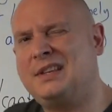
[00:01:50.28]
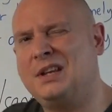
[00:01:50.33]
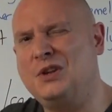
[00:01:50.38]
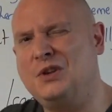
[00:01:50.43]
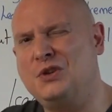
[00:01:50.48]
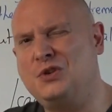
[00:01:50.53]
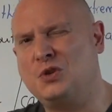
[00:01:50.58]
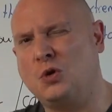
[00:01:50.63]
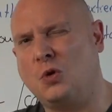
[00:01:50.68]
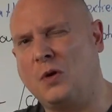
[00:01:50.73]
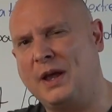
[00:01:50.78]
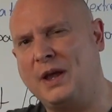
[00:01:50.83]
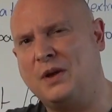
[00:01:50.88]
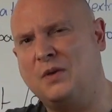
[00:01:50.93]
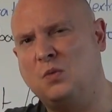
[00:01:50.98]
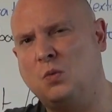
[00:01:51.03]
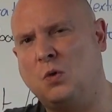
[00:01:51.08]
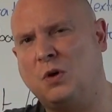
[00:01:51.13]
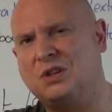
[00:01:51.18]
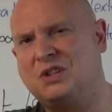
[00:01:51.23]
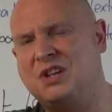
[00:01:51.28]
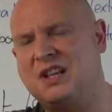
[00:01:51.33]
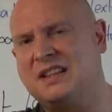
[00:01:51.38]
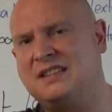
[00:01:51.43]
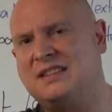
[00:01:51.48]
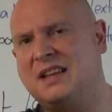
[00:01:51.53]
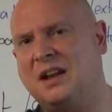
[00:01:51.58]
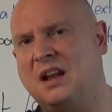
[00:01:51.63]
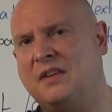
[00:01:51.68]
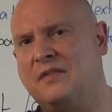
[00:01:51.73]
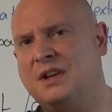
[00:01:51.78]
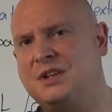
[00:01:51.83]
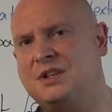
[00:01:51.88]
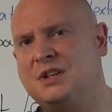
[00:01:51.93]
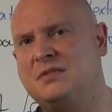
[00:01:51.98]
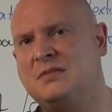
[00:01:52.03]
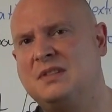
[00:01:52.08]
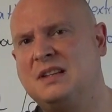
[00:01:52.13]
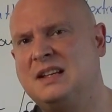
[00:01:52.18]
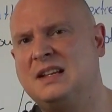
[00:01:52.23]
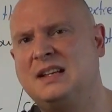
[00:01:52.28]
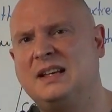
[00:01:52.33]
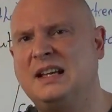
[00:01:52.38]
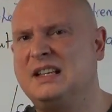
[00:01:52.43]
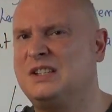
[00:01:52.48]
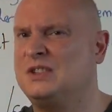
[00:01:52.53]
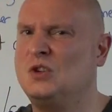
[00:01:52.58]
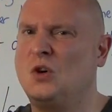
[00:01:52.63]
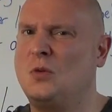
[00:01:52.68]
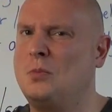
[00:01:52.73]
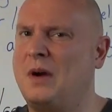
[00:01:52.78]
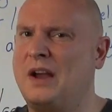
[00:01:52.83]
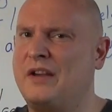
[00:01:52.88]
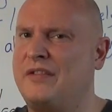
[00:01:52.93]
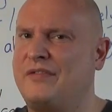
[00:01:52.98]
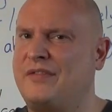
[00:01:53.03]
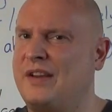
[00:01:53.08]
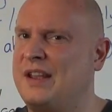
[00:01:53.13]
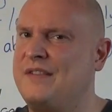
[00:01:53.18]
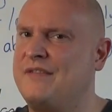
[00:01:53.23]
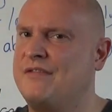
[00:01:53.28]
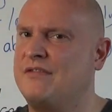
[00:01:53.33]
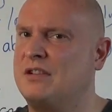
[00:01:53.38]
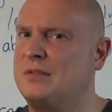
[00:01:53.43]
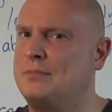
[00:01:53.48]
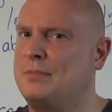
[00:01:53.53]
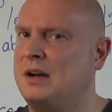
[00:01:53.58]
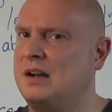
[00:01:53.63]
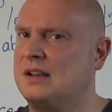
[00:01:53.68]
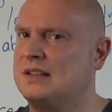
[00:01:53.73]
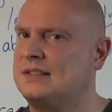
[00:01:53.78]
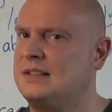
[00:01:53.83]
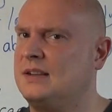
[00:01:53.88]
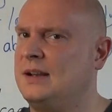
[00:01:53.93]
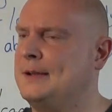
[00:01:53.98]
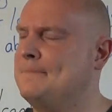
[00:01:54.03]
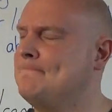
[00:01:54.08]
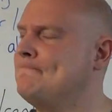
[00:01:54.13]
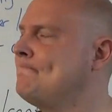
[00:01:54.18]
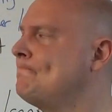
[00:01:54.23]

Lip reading: enjoy watching television. It's not my favourite pastime.